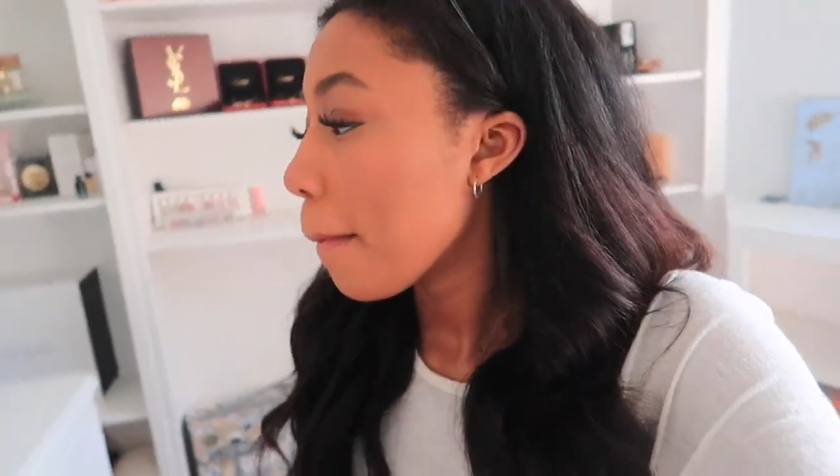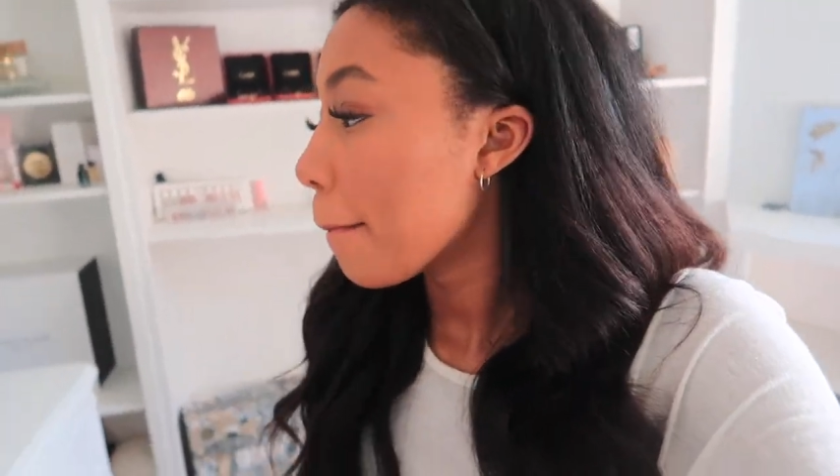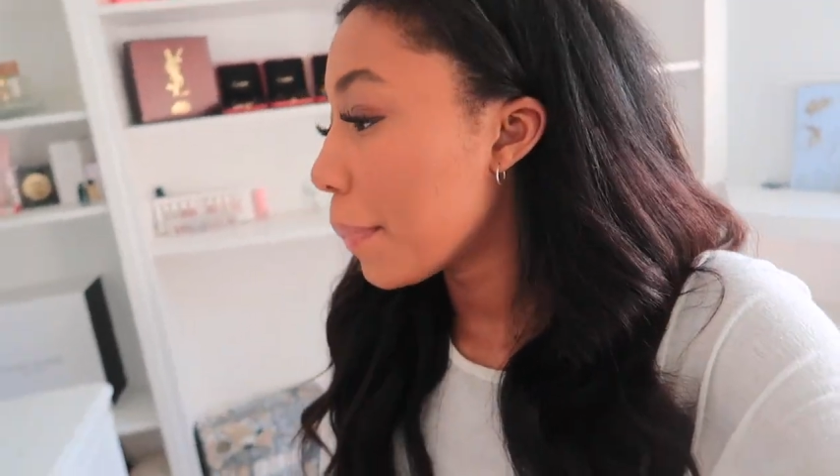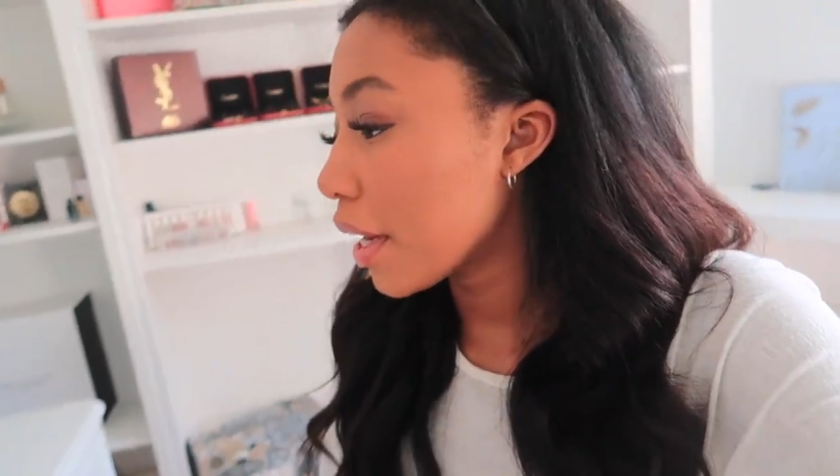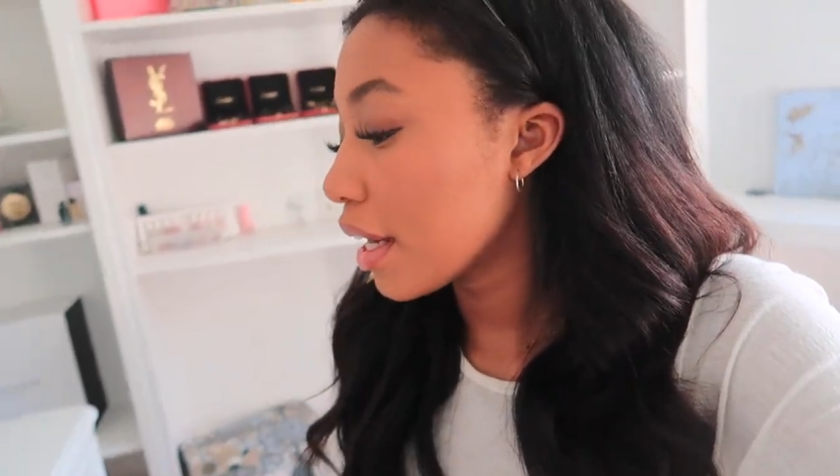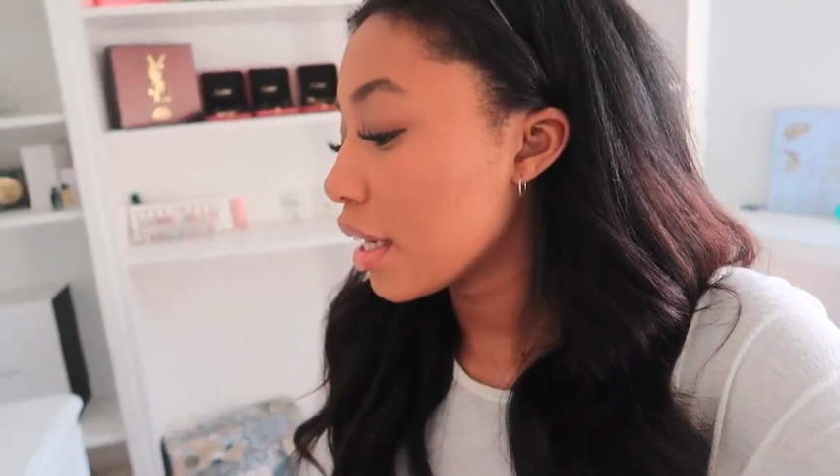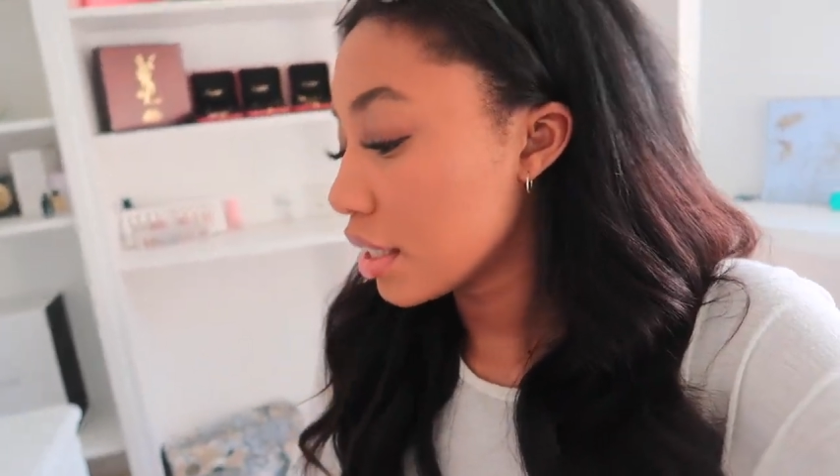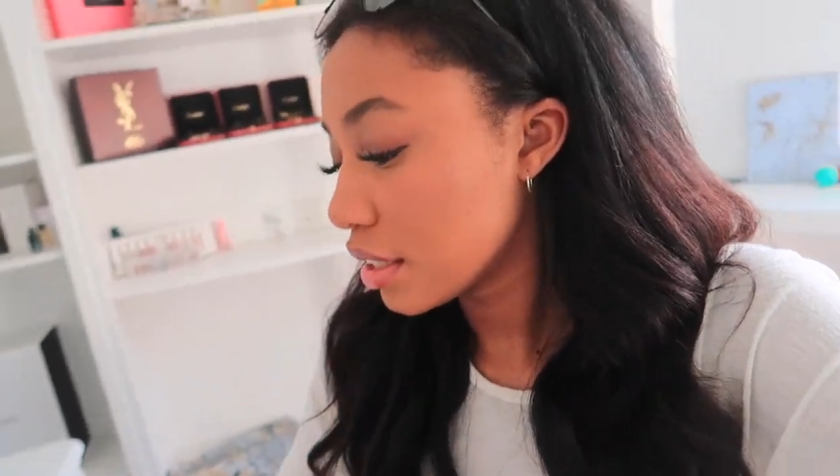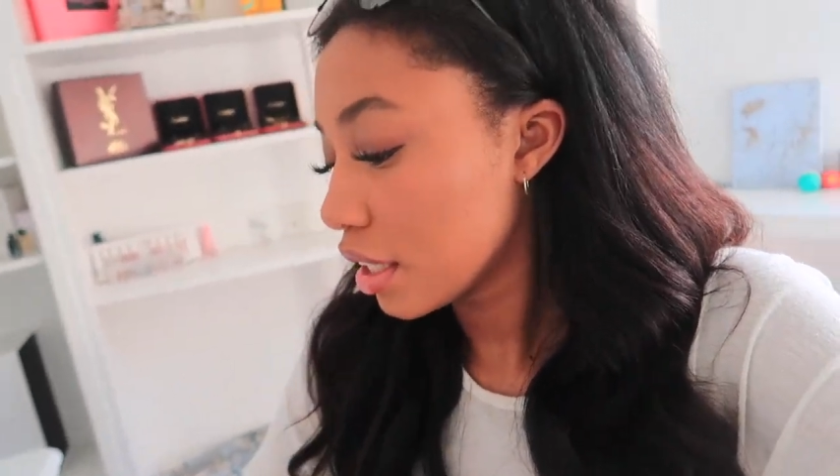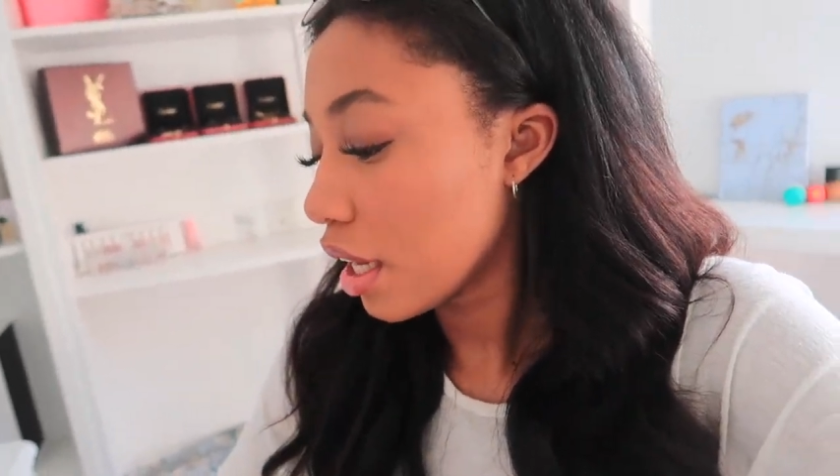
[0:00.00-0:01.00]

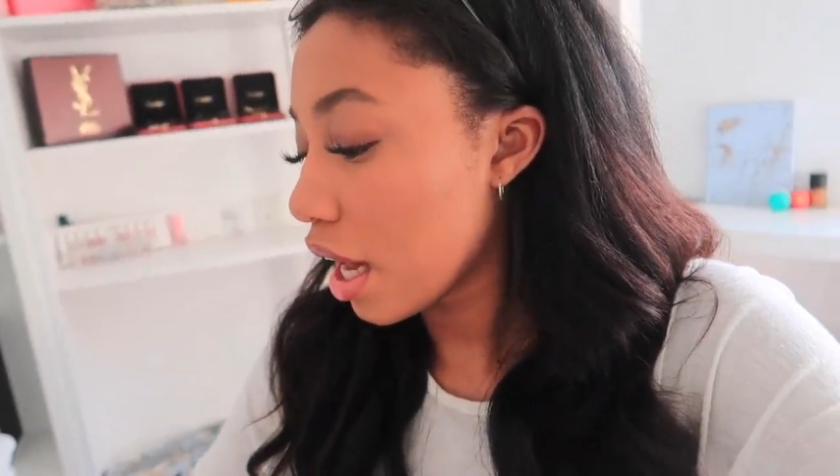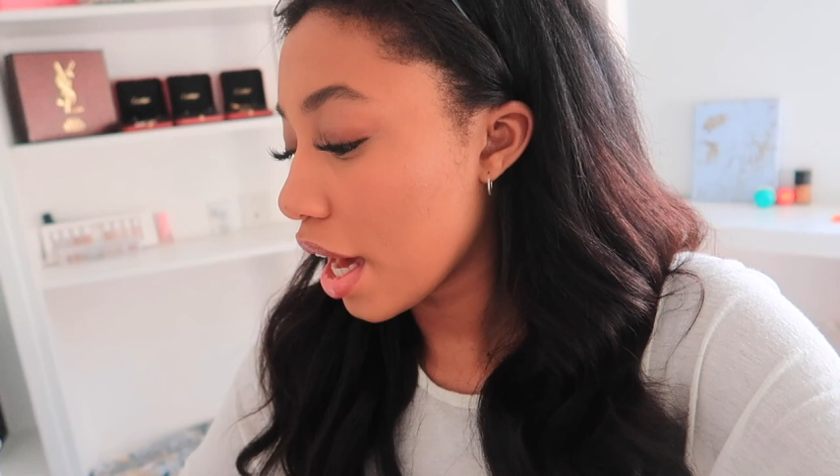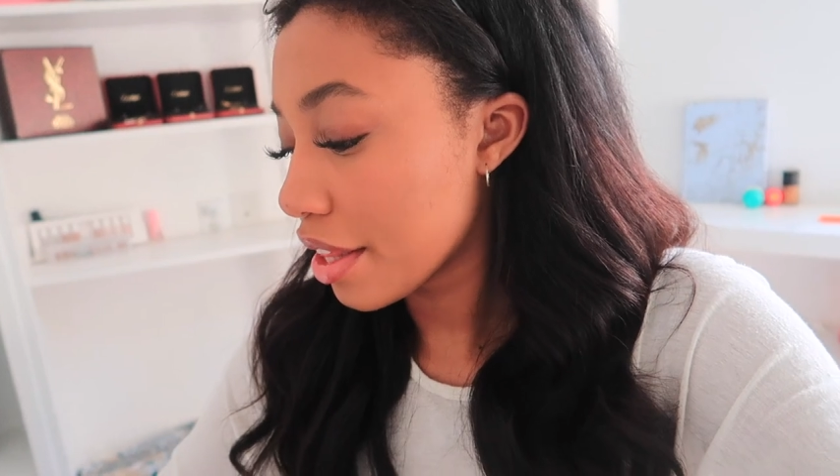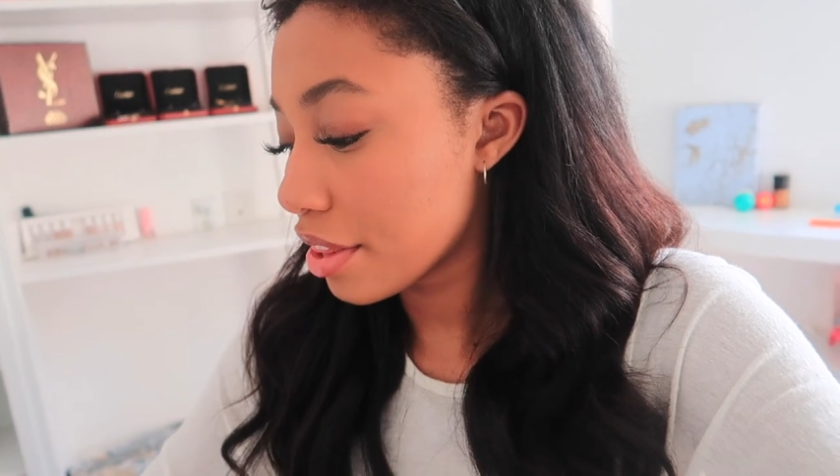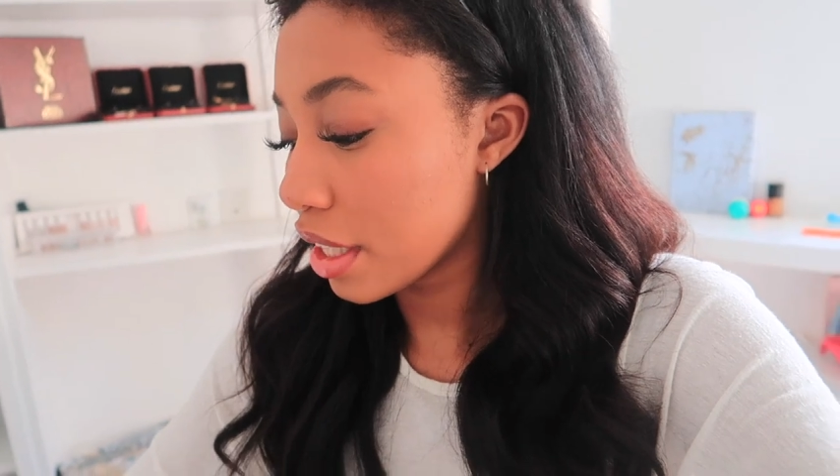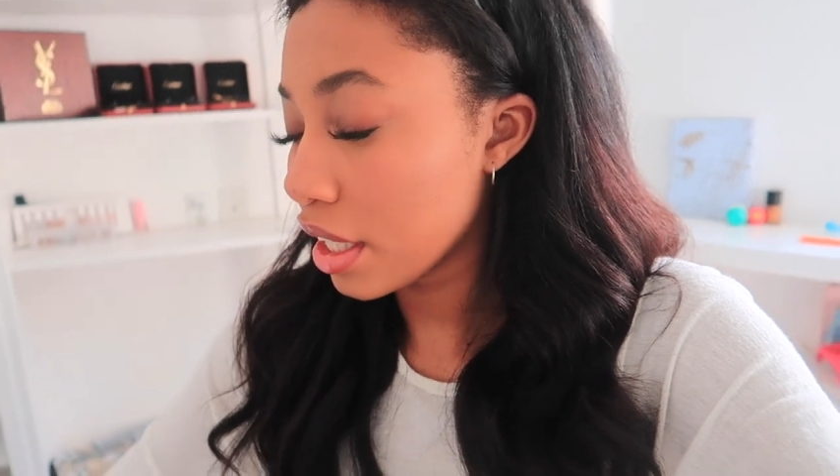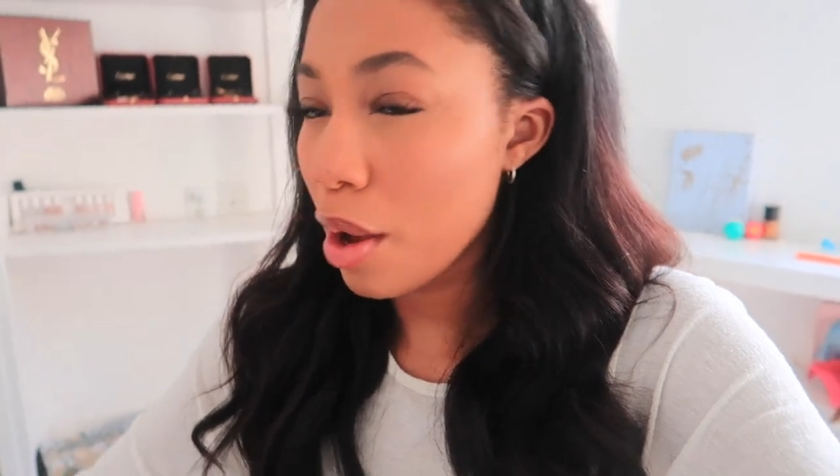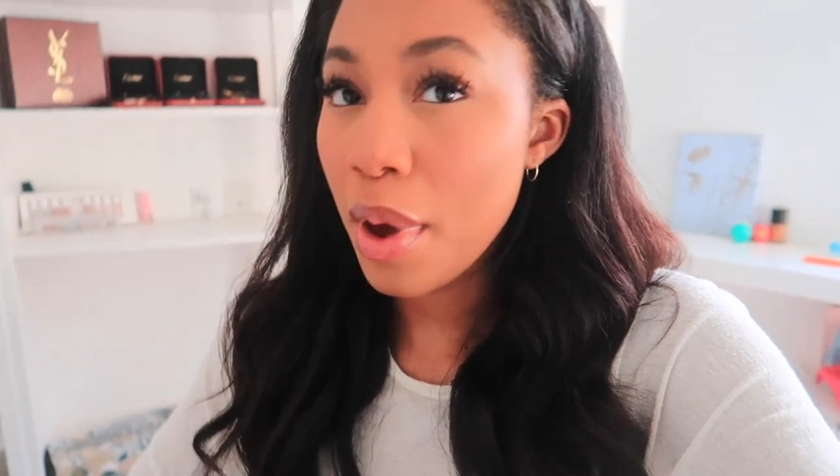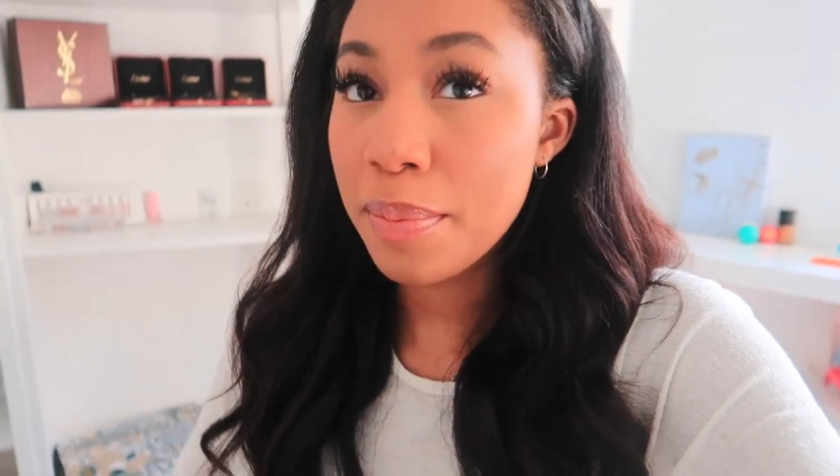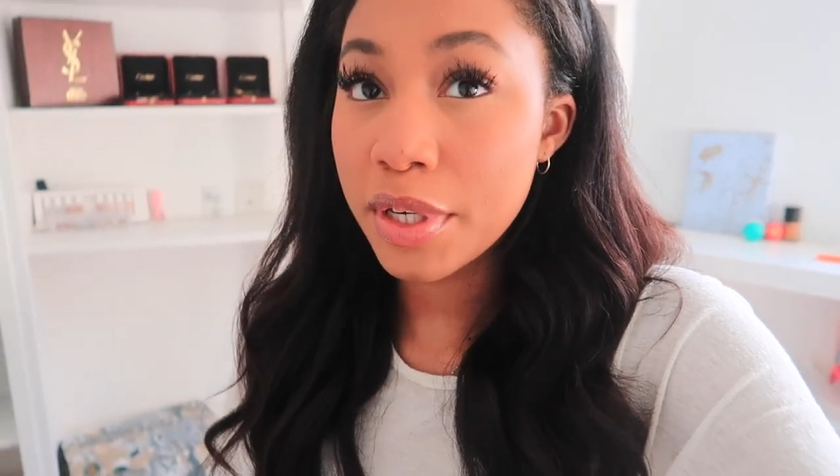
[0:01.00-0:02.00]
but I think I
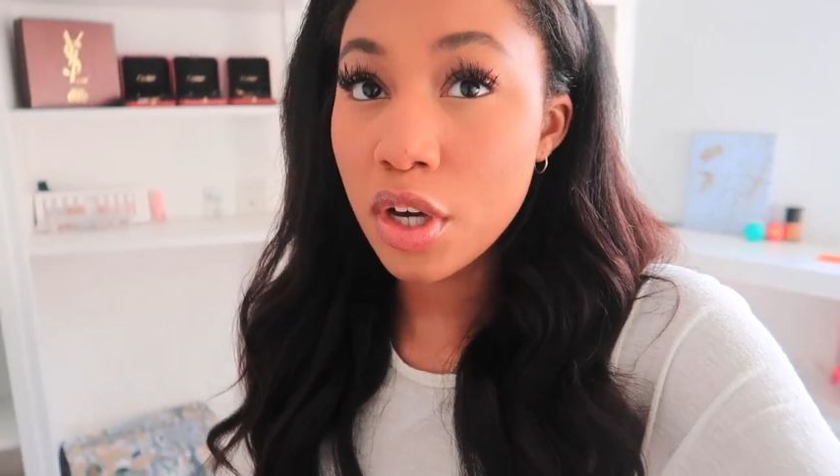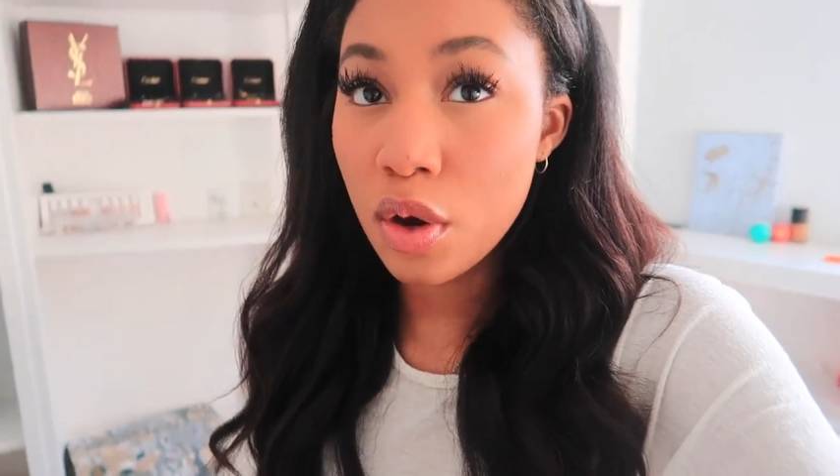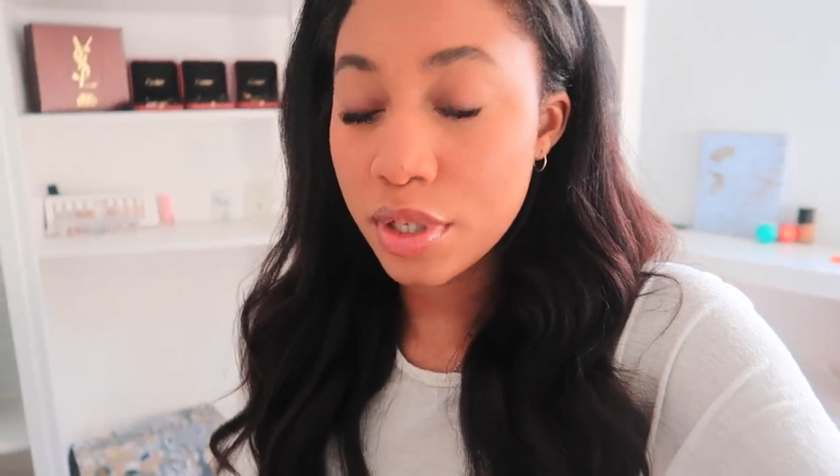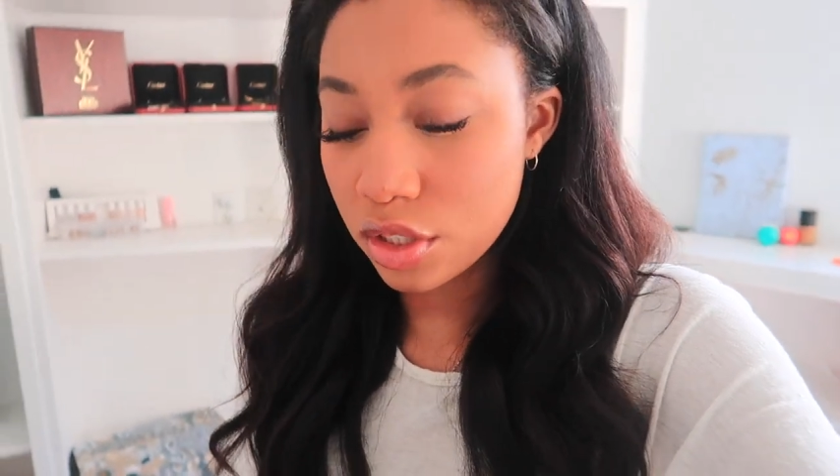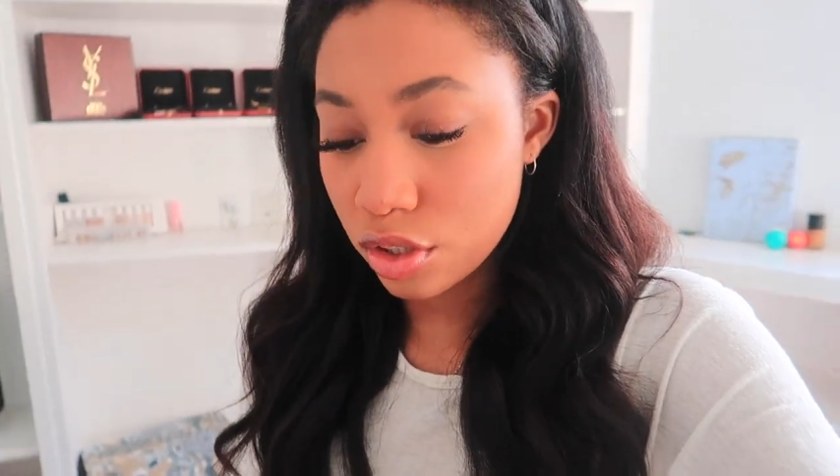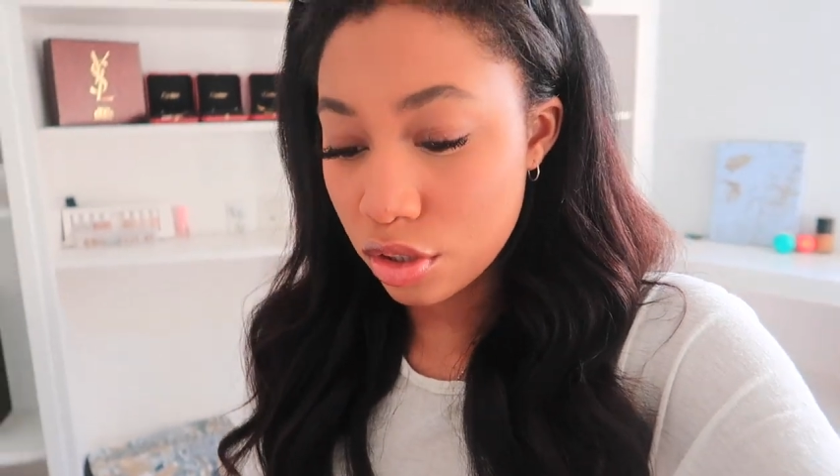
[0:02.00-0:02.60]
might be going